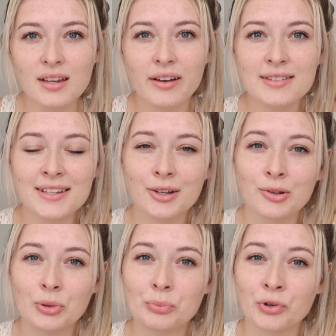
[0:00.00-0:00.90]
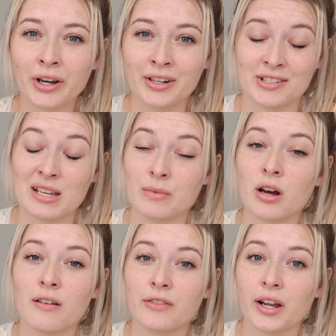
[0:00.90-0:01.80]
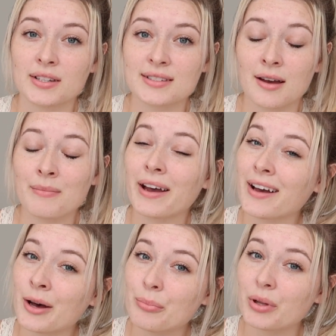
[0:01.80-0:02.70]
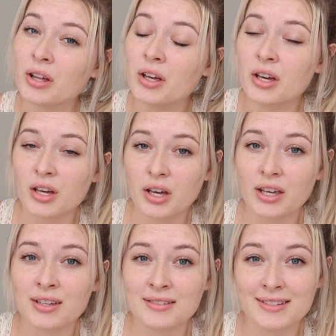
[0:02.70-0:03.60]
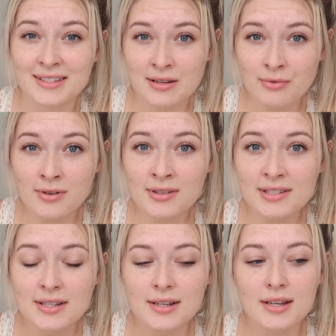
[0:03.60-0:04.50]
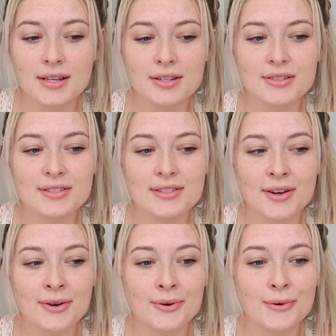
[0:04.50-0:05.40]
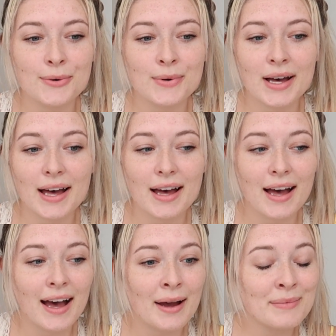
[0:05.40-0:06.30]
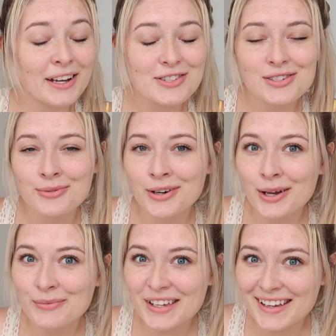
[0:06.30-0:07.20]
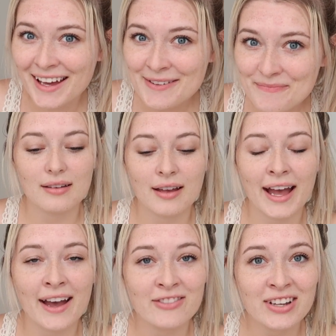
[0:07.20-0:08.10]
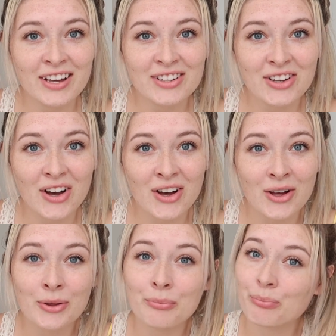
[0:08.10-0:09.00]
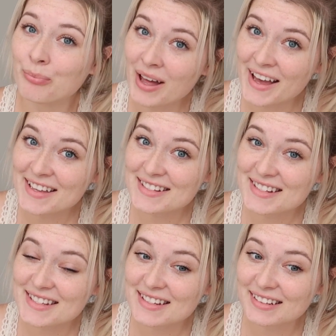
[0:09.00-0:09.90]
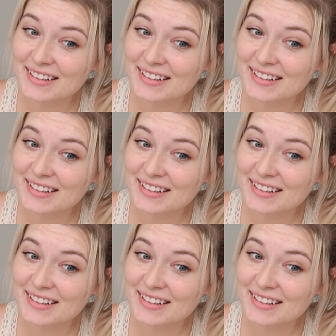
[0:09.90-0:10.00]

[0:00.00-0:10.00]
until more entertainment offerings come back up in Disney World. So I'm not sure where I'll be yet. I haven't gotten a call, but